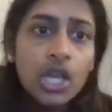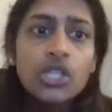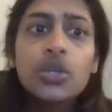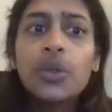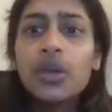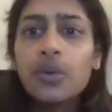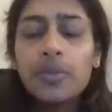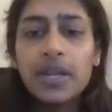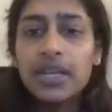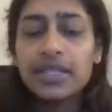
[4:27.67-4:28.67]
So here would
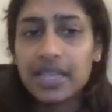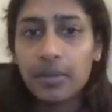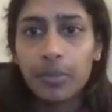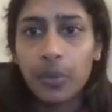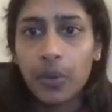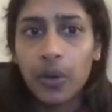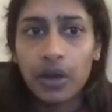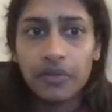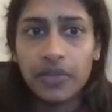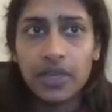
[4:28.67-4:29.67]
be an example
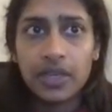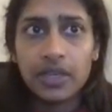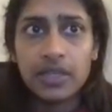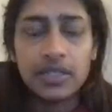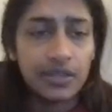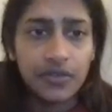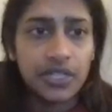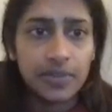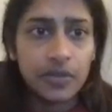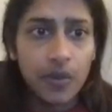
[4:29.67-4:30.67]
of the different
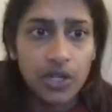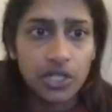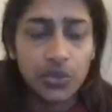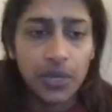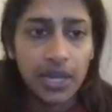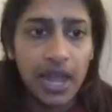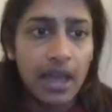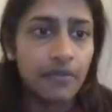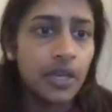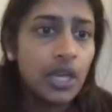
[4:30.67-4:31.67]
types of questions we can have.
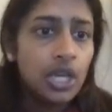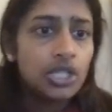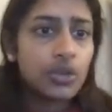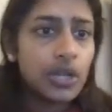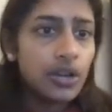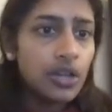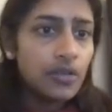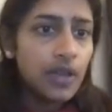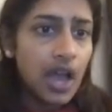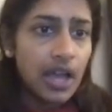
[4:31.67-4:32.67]
So here
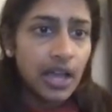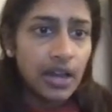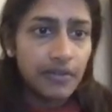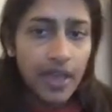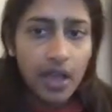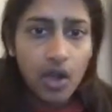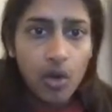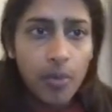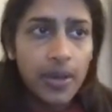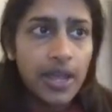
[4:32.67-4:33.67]
you've got kind of that
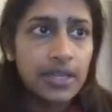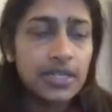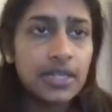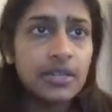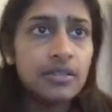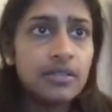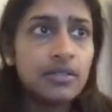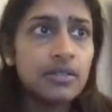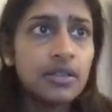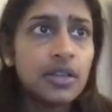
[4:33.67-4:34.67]
open-ended
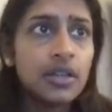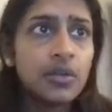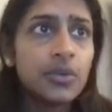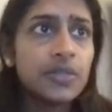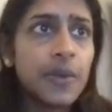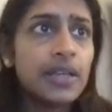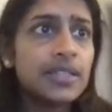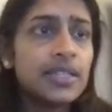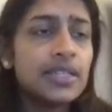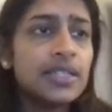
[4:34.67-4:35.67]

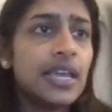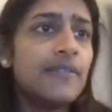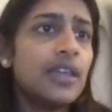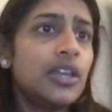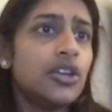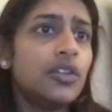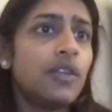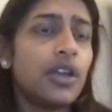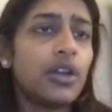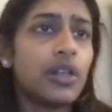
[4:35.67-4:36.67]
responses, and then here you've
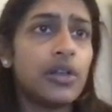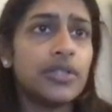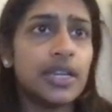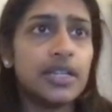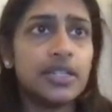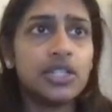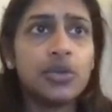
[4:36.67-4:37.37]
got your close-ended.